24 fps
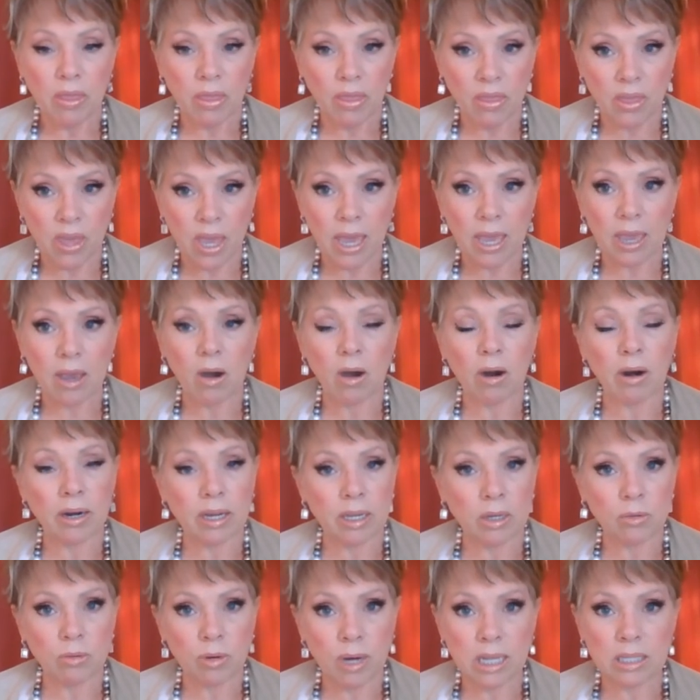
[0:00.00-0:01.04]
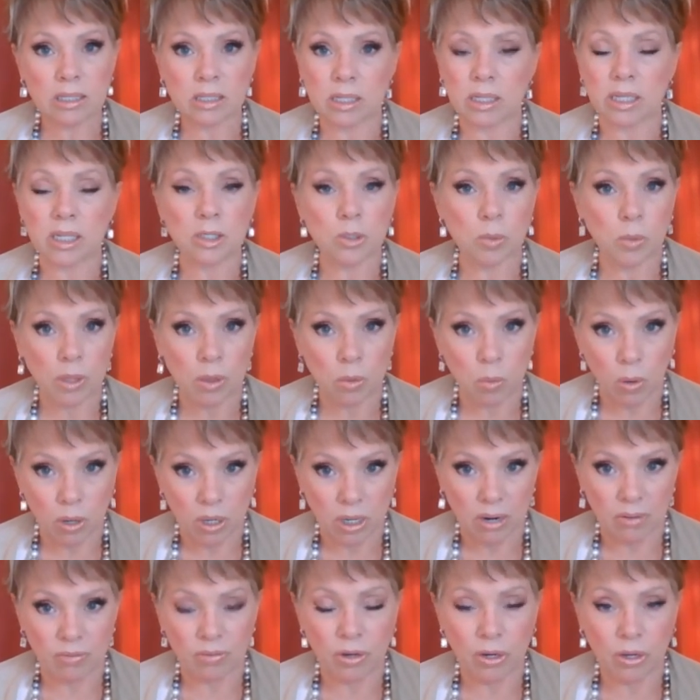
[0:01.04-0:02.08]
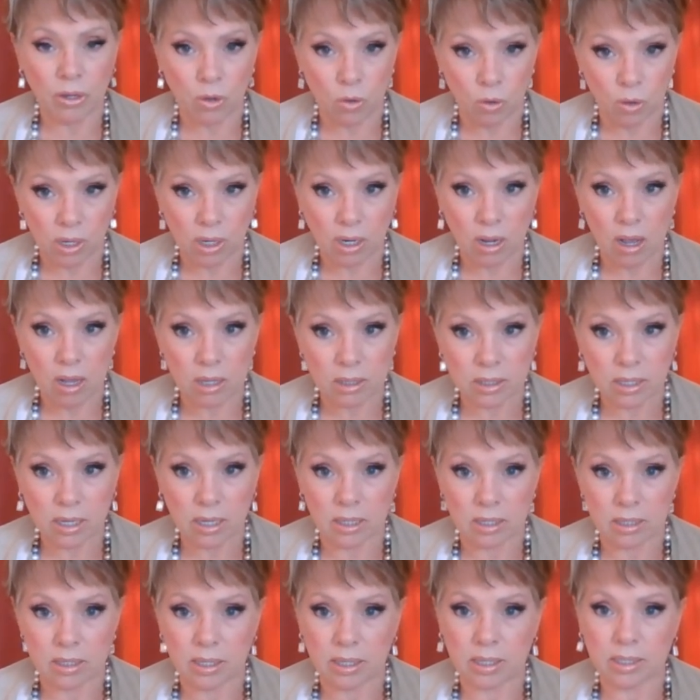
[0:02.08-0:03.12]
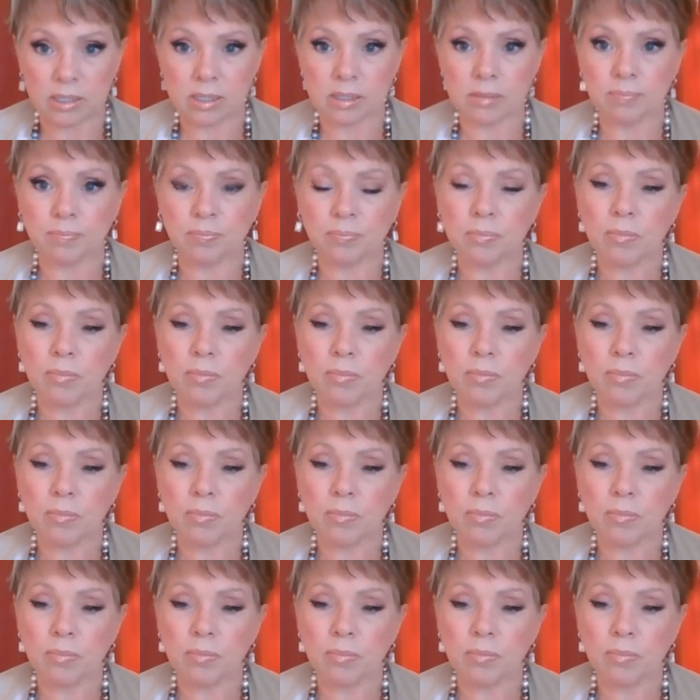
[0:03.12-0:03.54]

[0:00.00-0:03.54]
They are in resonance with whatever your content is.